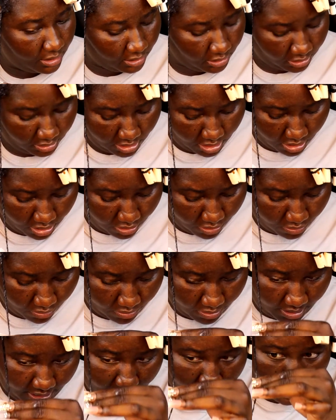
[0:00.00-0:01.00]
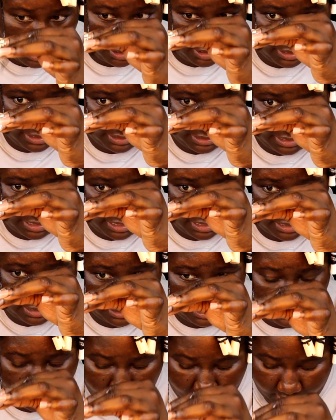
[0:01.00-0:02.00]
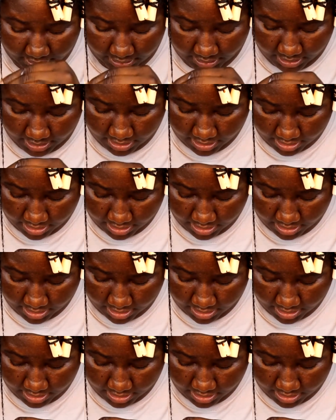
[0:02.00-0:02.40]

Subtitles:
So I look at the ends